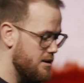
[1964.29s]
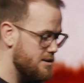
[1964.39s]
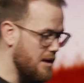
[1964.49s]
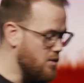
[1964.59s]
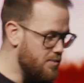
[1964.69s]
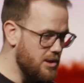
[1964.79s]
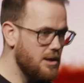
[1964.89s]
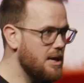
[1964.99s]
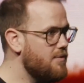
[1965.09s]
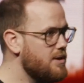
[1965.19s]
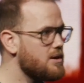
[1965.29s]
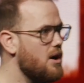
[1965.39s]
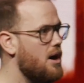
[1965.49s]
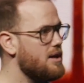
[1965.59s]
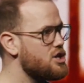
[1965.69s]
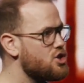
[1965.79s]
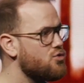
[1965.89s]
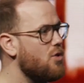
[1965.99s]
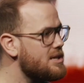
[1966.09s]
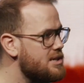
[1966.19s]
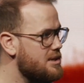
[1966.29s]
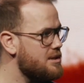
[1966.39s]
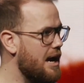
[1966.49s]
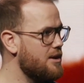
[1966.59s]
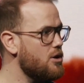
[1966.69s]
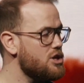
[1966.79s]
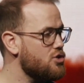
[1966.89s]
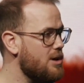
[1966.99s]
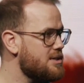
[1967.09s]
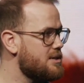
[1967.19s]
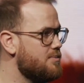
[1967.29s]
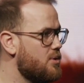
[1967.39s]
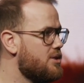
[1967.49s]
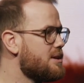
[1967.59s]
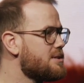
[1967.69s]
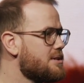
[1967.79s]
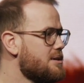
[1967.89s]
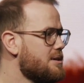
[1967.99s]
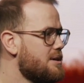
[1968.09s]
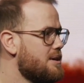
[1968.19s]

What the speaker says: say we believe in a God and trust and not trust Him with this.